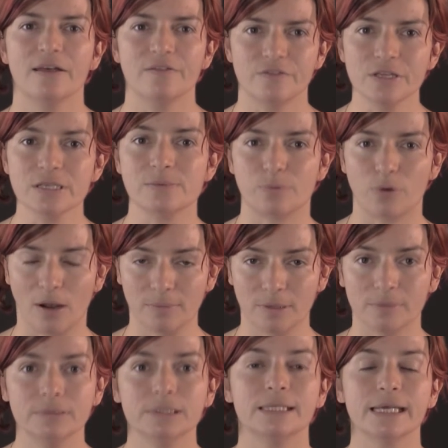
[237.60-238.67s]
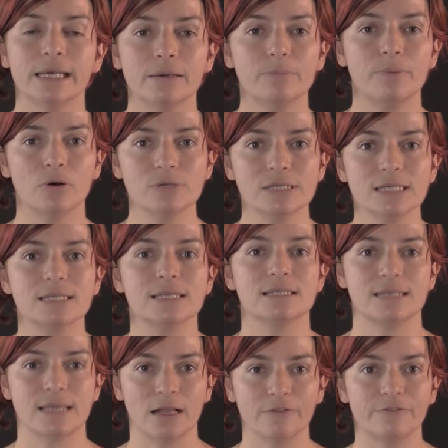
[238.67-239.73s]
This problem decomposes
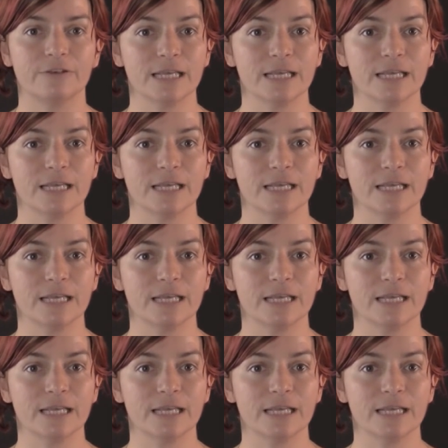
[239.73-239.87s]
itself